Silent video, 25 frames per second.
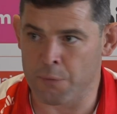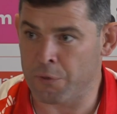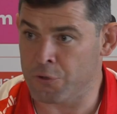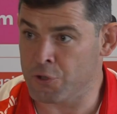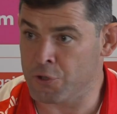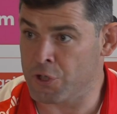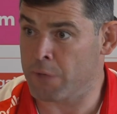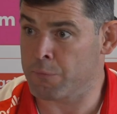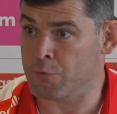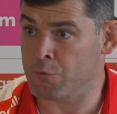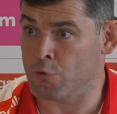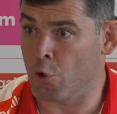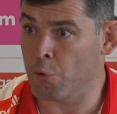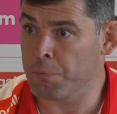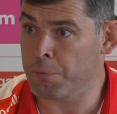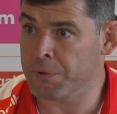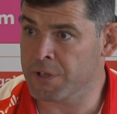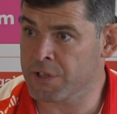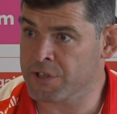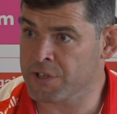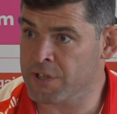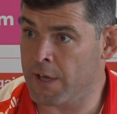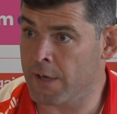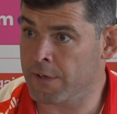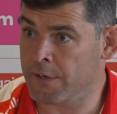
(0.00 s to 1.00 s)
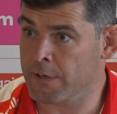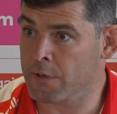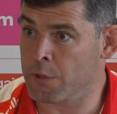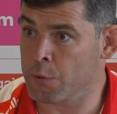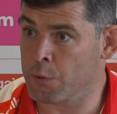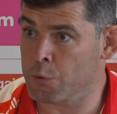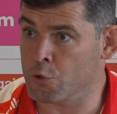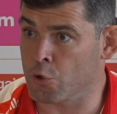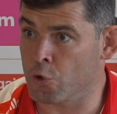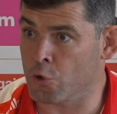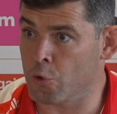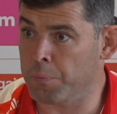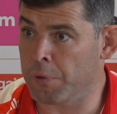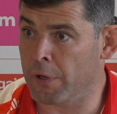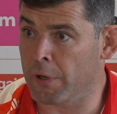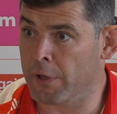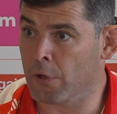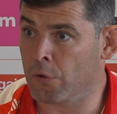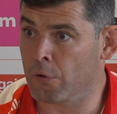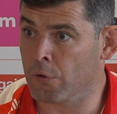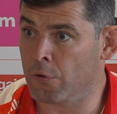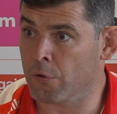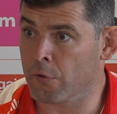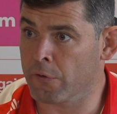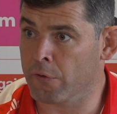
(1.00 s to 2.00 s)
when James Roby decided that he was going to play
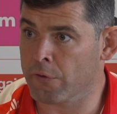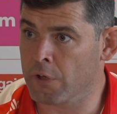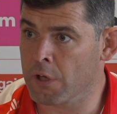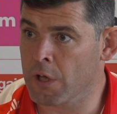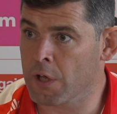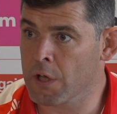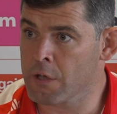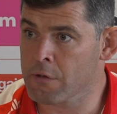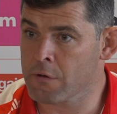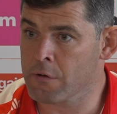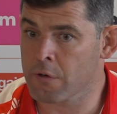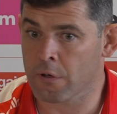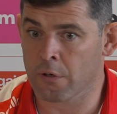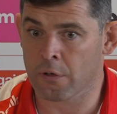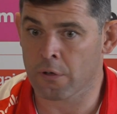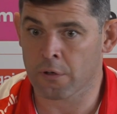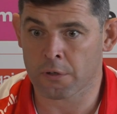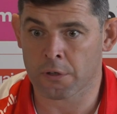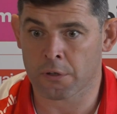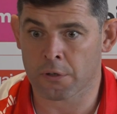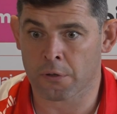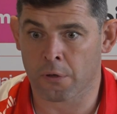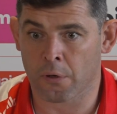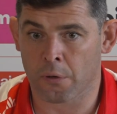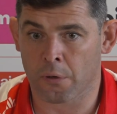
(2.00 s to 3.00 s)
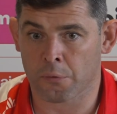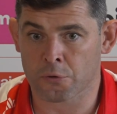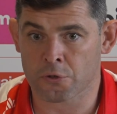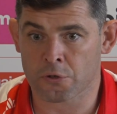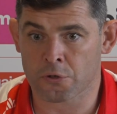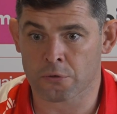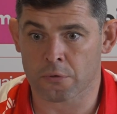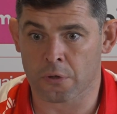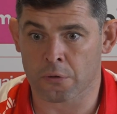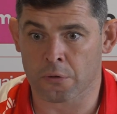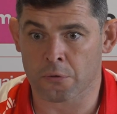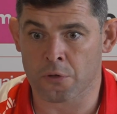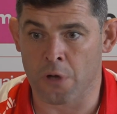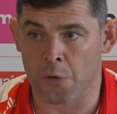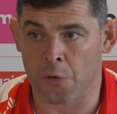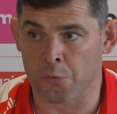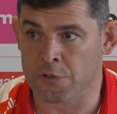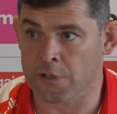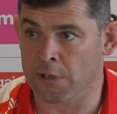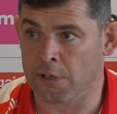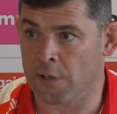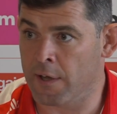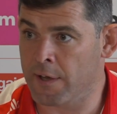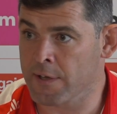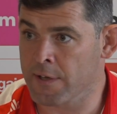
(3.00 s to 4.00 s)
on another year, you know, I was
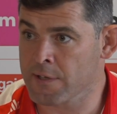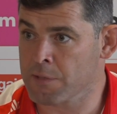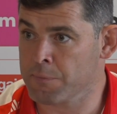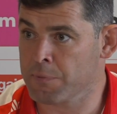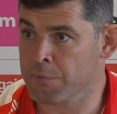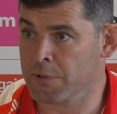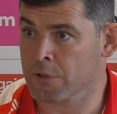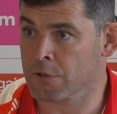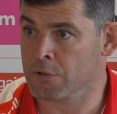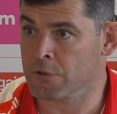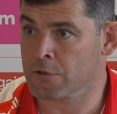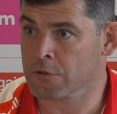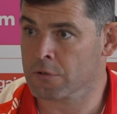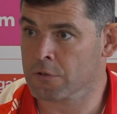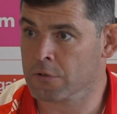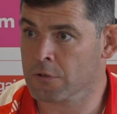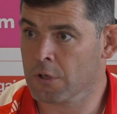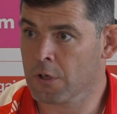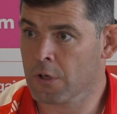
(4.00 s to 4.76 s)
delighted, because